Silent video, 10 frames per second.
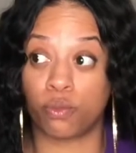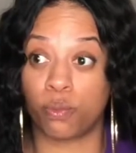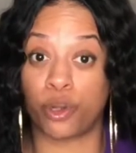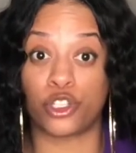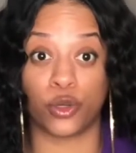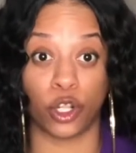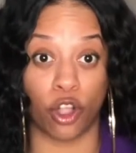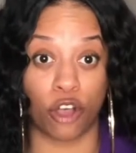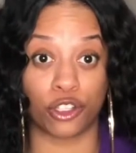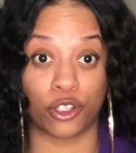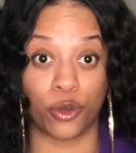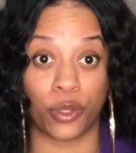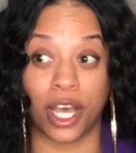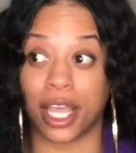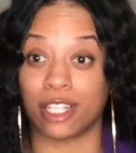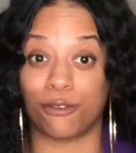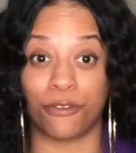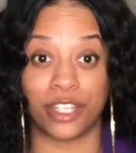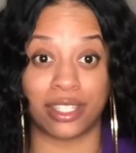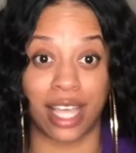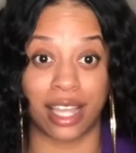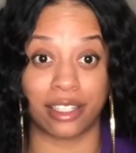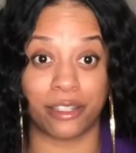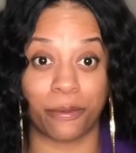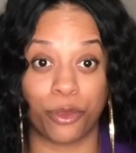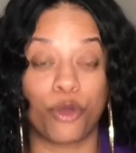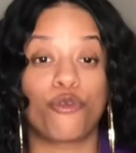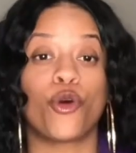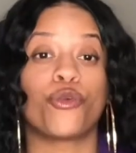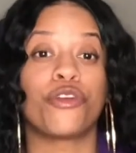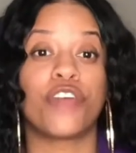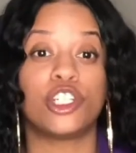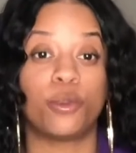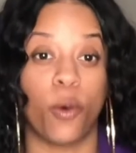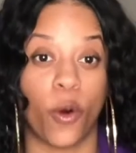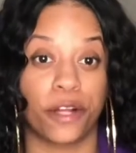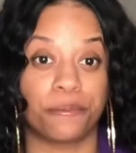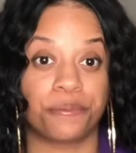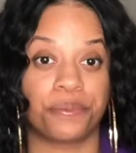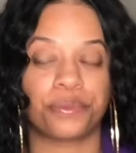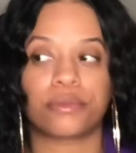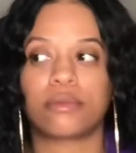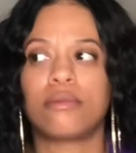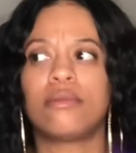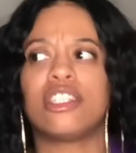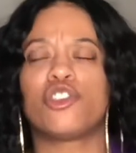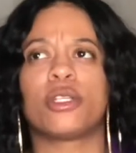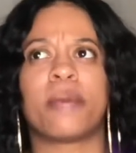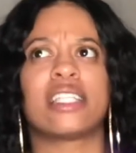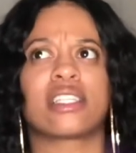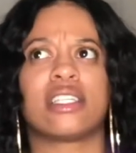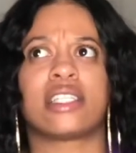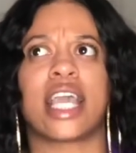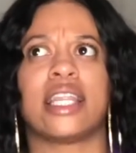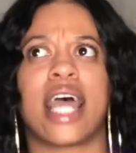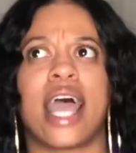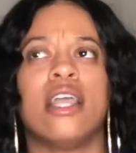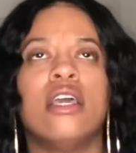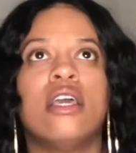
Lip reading: pursued a lawsuit against 50 Cent for revenge porn. She was basically saying that